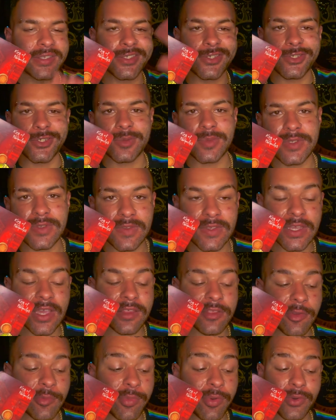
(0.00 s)
in terms of the
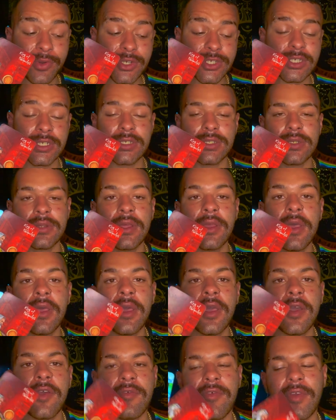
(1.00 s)
other portion,
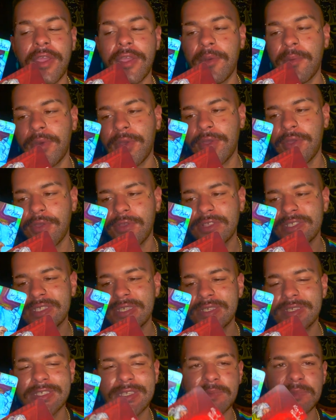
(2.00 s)
right, where you're
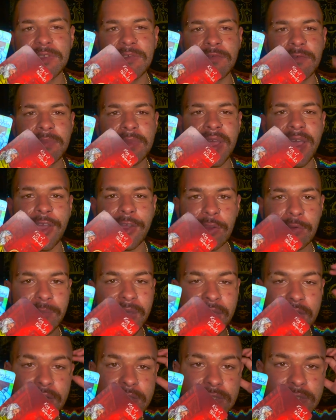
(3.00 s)
seeing something from a higher
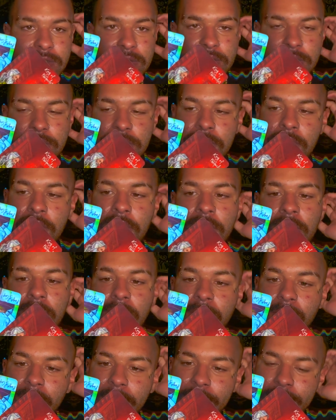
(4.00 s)
pedestal,
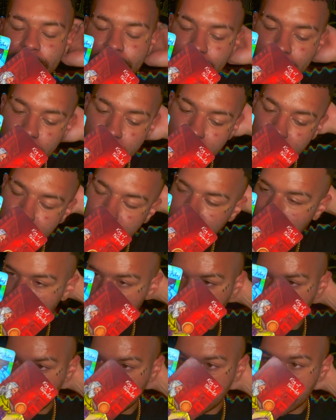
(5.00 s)
right? And
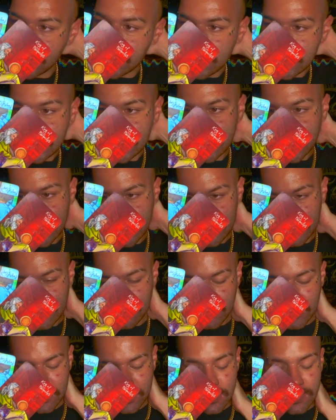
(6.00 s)
so with this
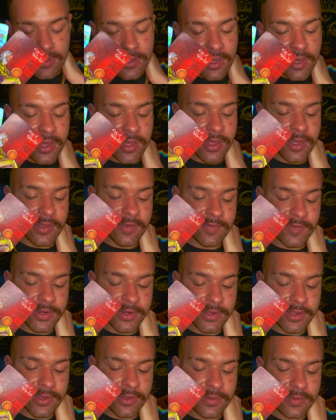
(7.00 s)
dynamic,
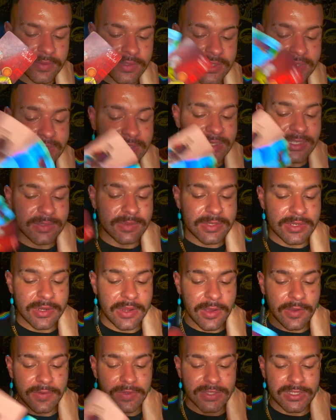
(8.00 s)
Virgo, this lets me
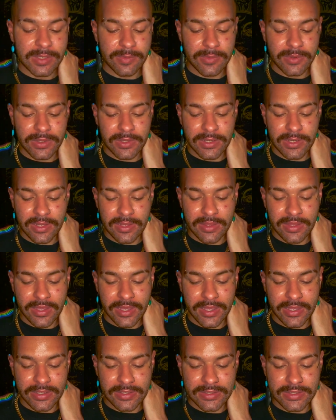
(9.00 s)
know someone
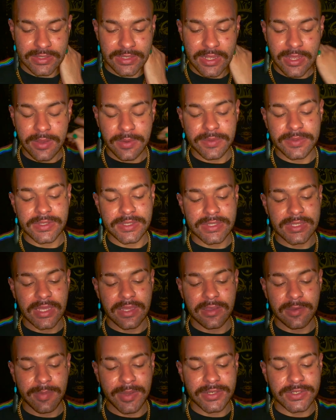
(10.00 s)
that, with this
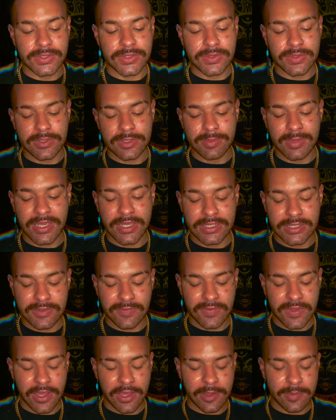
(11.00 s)
King of Pentacles, Page
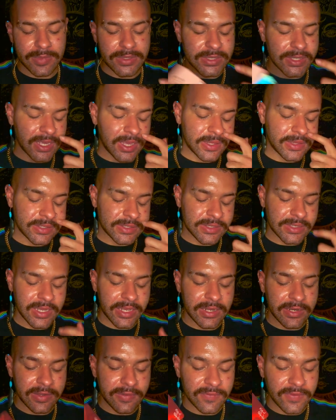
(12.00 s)
of Cups, and this
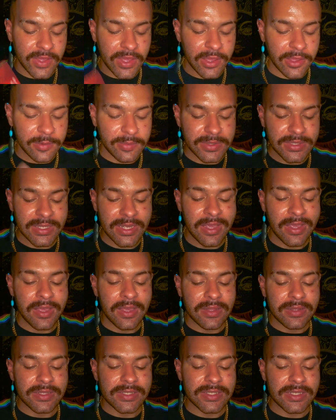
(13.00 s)
Knight of Cups,
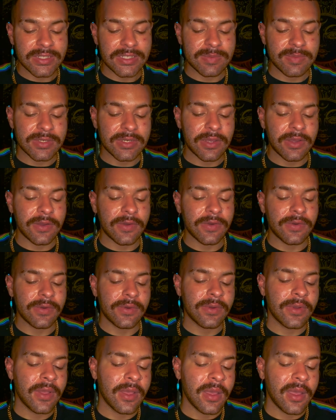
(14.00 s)
this lets me
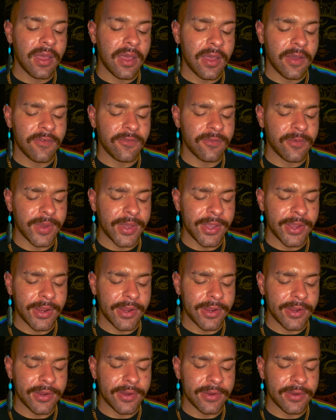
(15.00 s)
know of
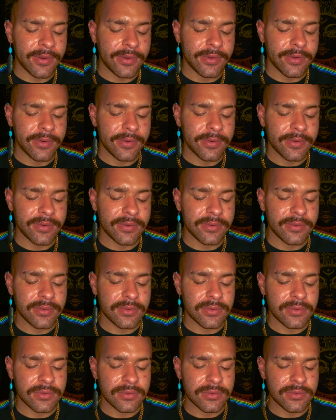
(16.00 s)
where
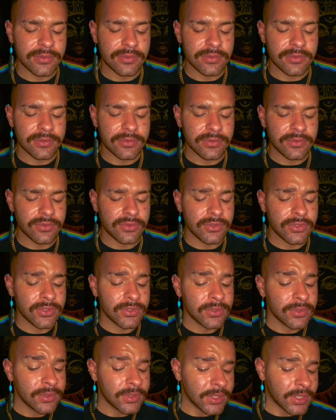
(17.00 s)

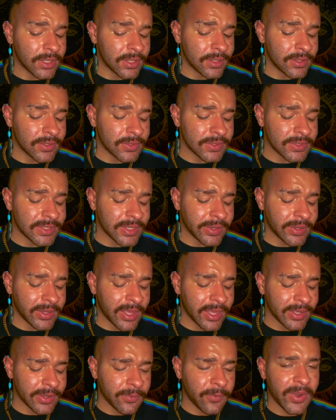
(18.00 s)
truly there's a
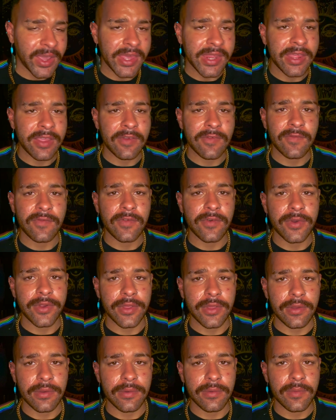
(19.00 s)
lot waiting for
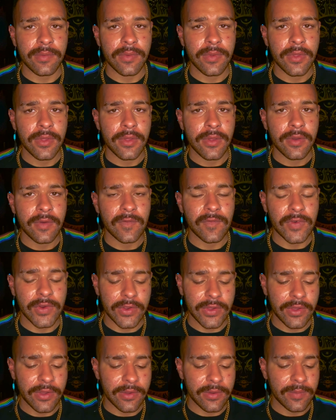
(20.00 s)
you,
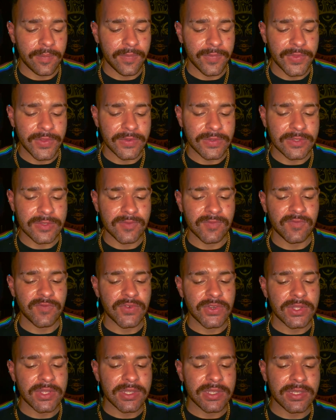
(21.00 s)
Virgo. There's
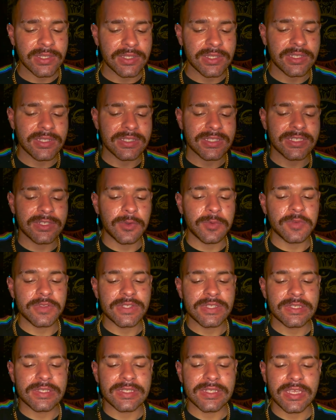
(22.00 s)
really, it's almost
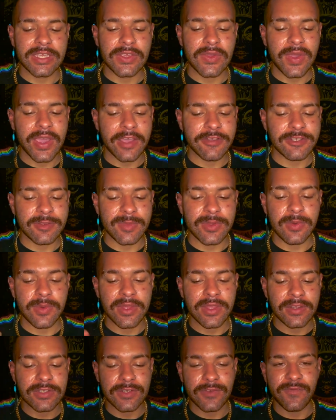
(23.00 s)
this like you have to be
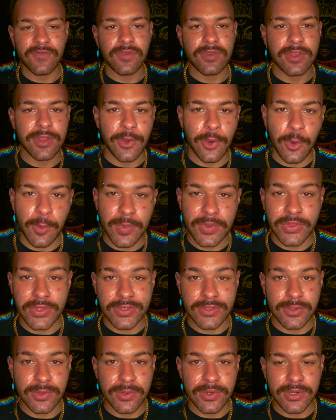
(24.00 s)
willing to fully open the
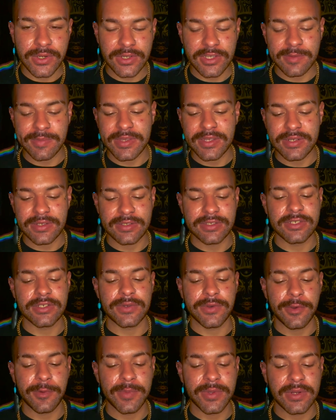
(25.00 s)
door, commit to
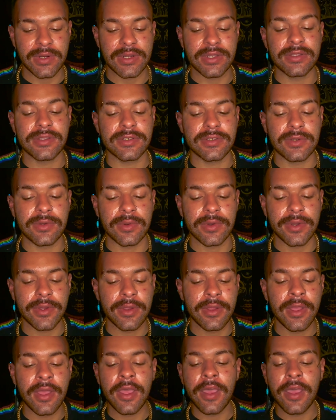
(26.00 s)
opening the door,